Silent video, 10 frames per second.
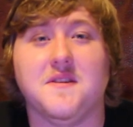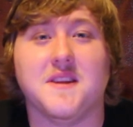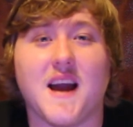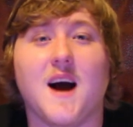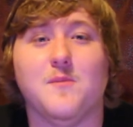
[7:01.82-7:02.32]
in
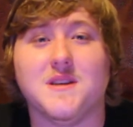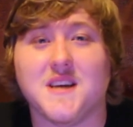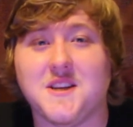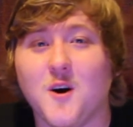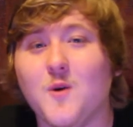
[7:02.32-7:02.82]
the comments.
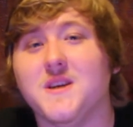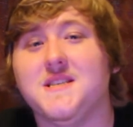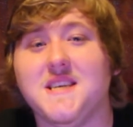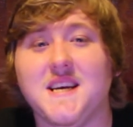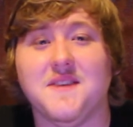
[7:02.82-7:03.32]
I don't want to
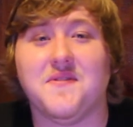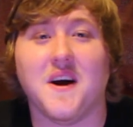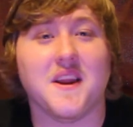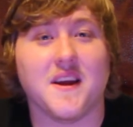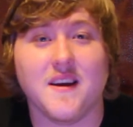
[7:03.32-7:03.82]
see any
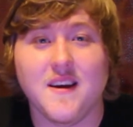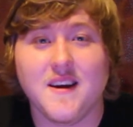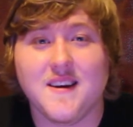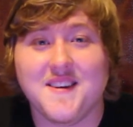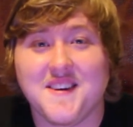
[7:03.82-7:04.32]
fighting.
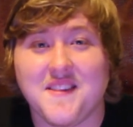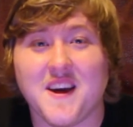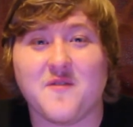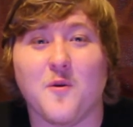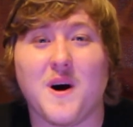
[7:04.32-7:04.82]

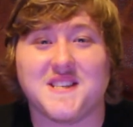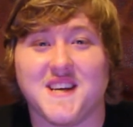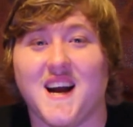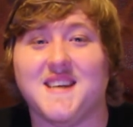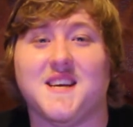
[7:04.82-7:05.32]
Thanks for watching,
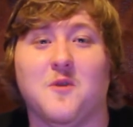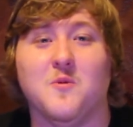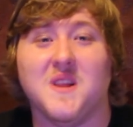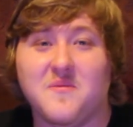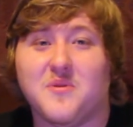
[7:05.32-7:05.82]
guys. I
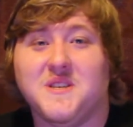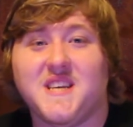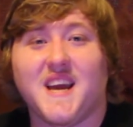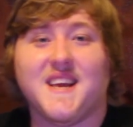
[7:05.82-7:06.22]
really appreciate